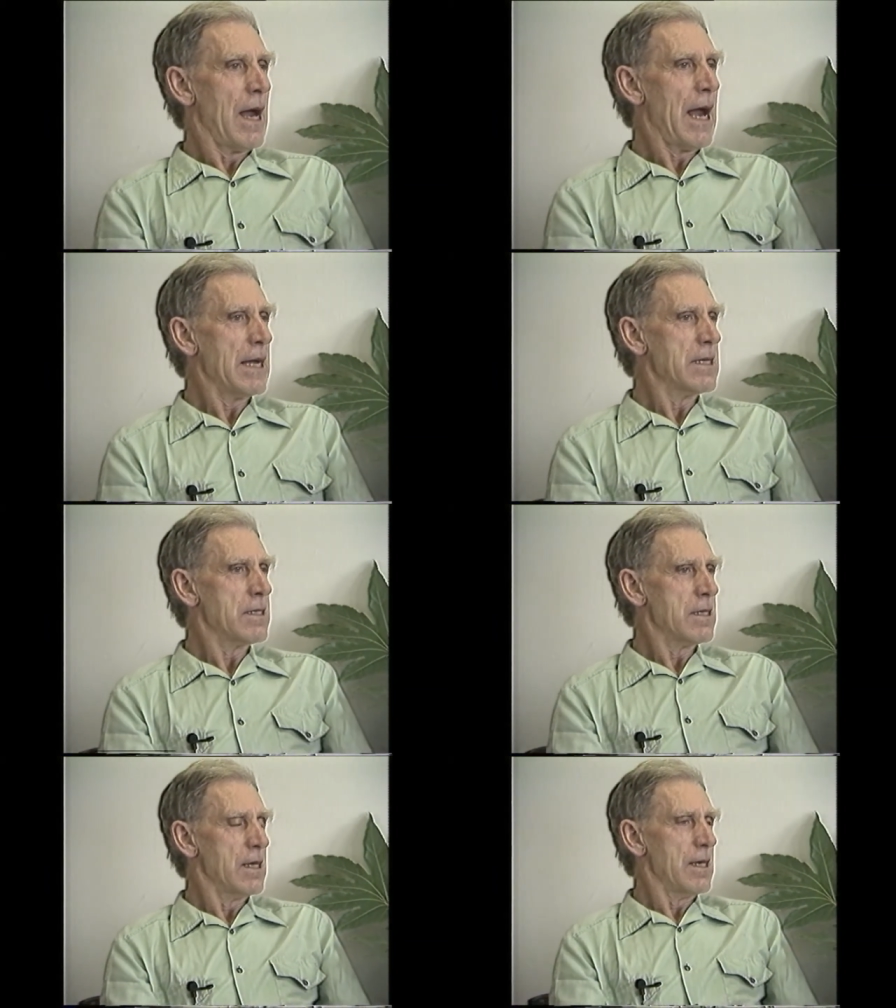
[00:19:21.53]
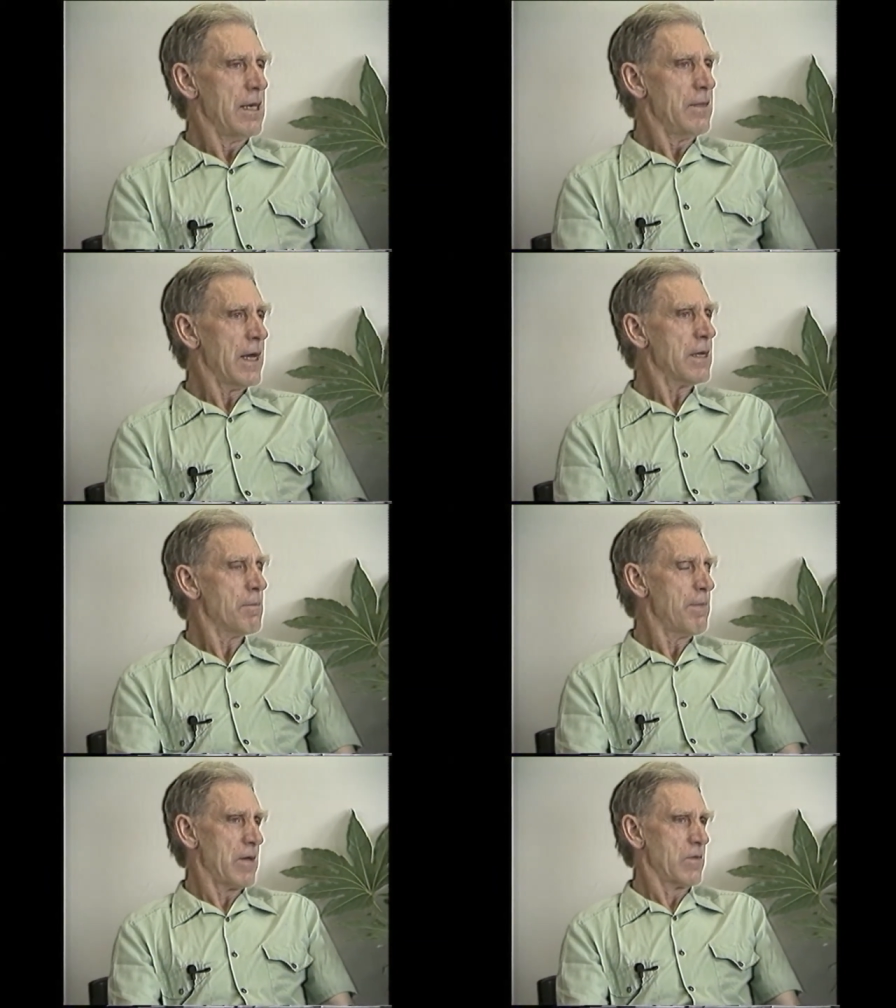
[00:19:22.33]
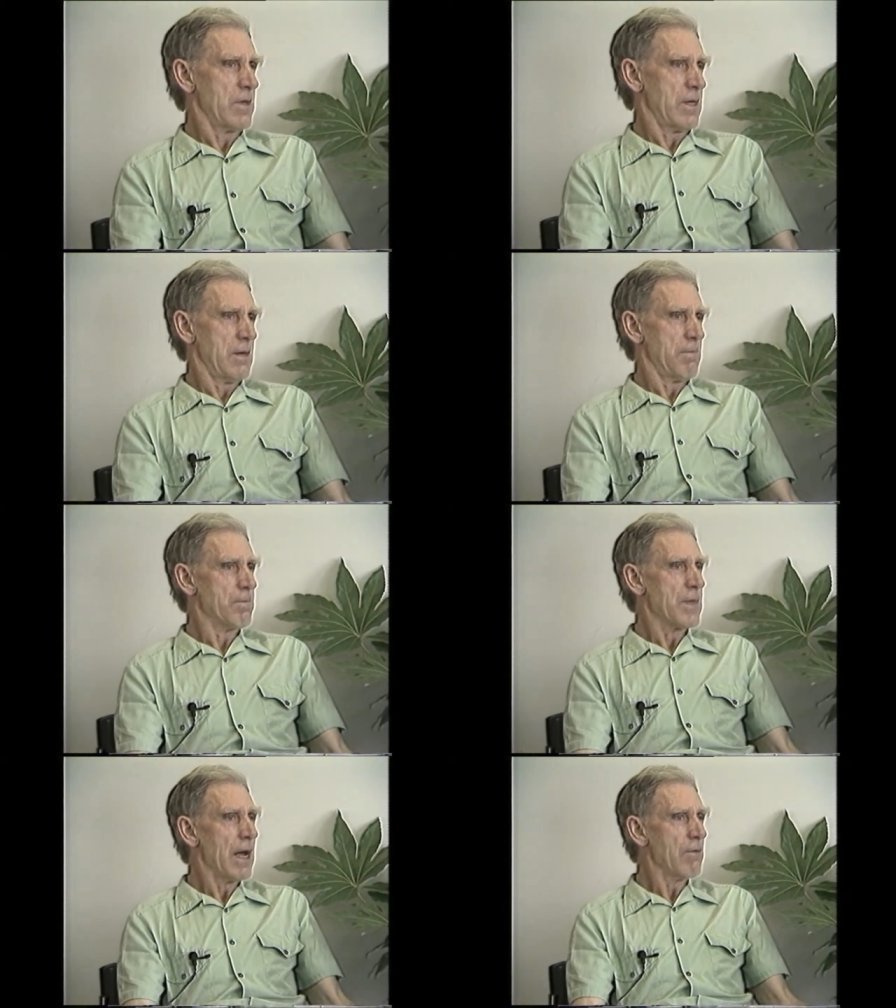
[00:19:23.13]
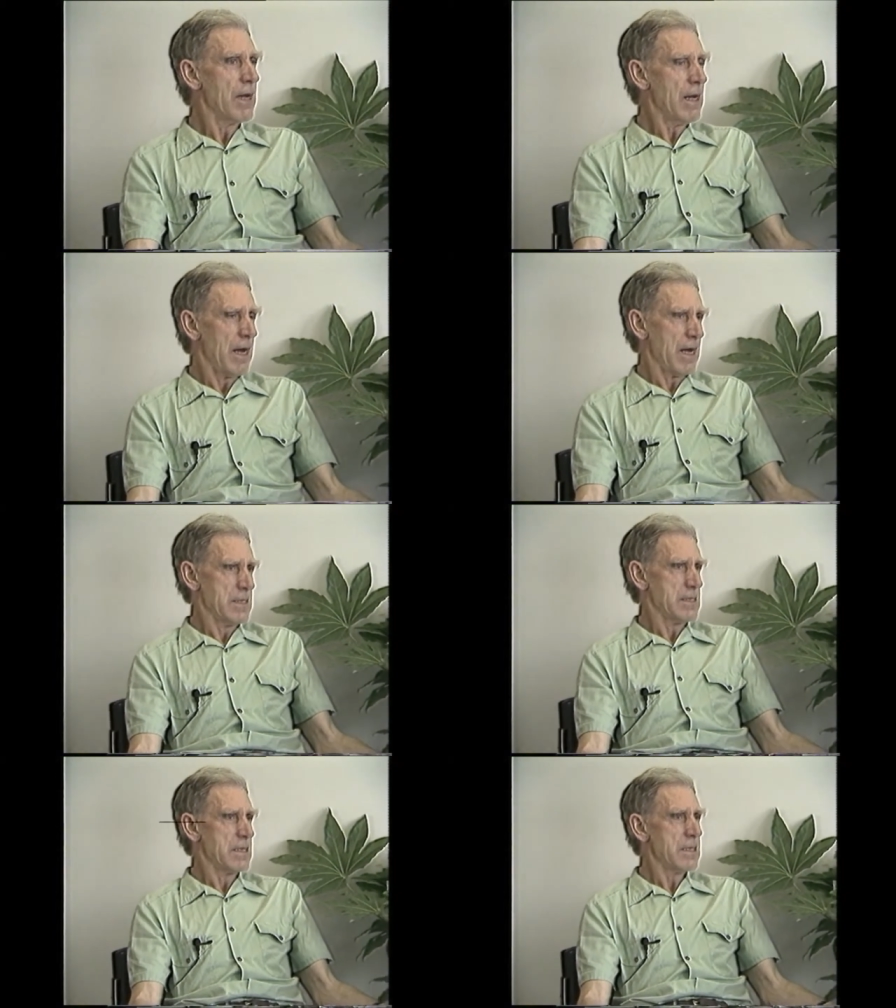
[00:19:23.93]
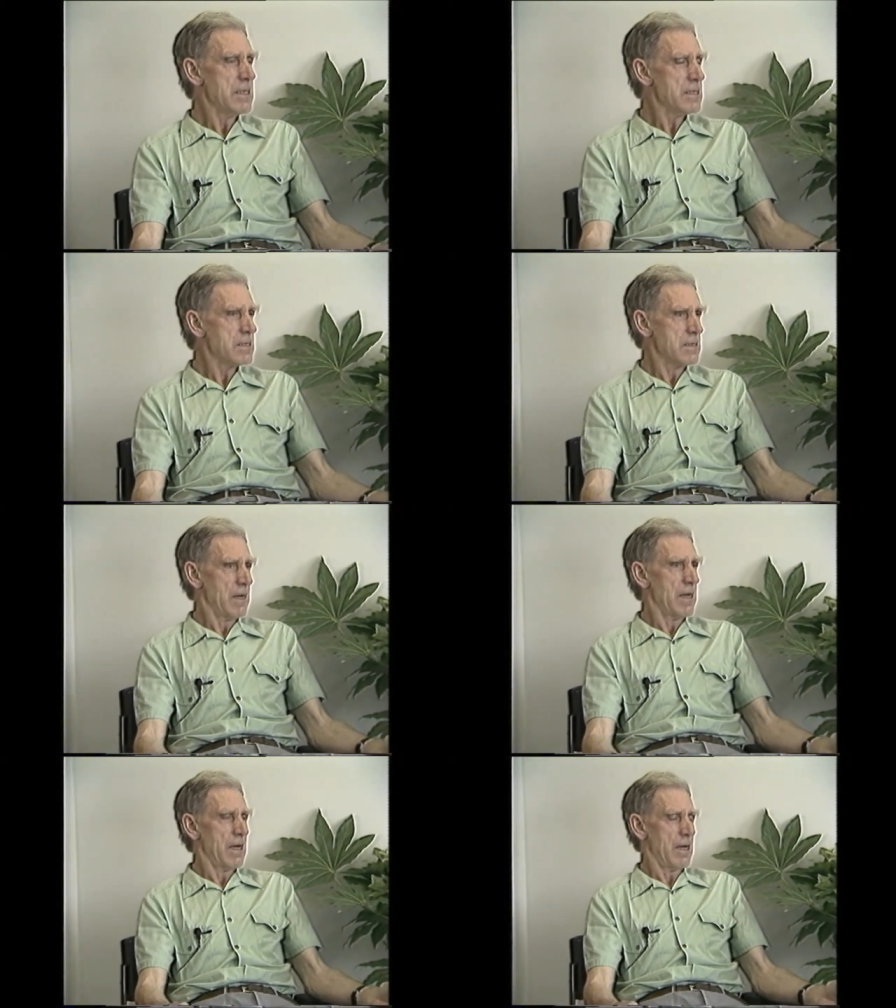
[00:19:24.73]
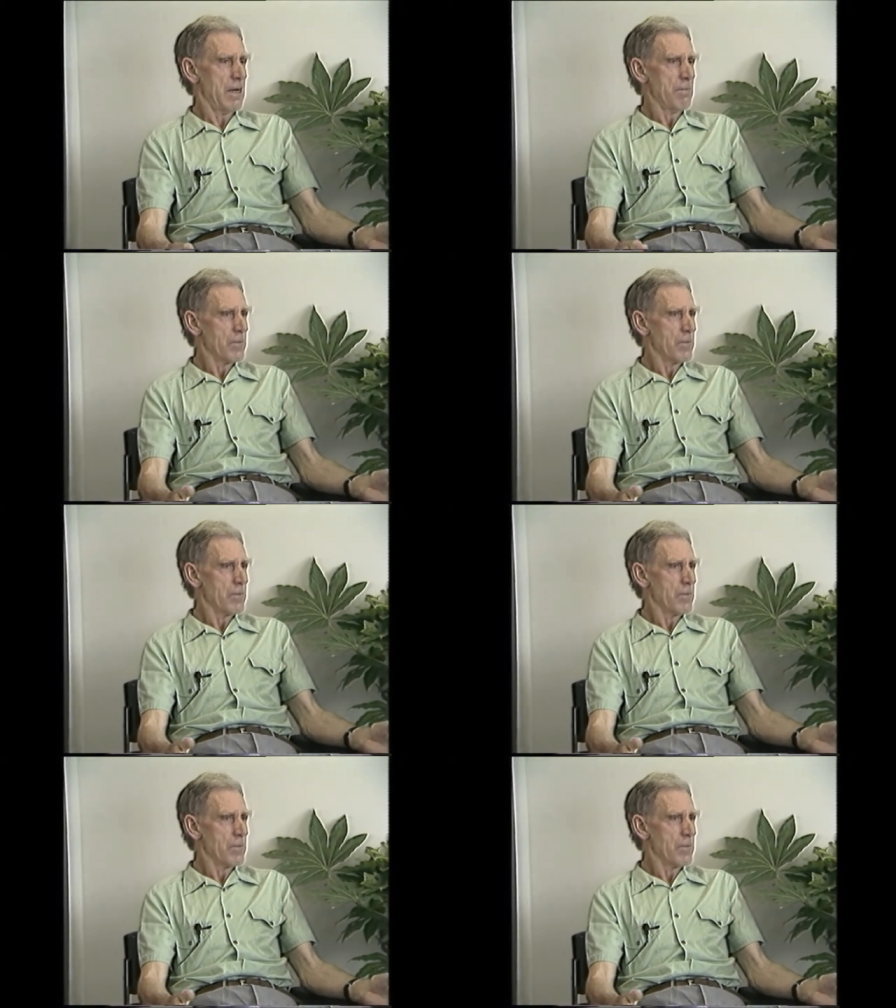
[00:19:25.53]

And in that capacity, I realized that these uh,